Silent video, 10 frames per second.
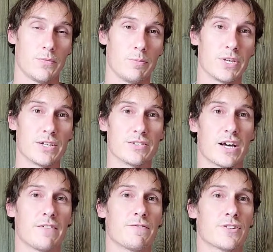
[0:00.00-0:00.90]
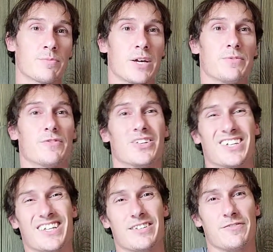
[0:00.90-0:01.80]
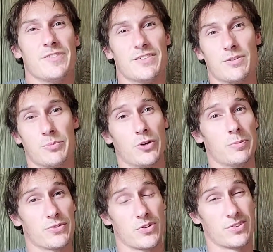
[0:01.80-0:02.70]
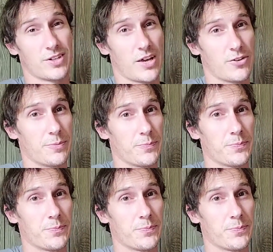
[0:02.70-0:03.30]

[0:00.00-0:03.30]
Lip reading: because I sometimes feel like that defeats the purpose altogether.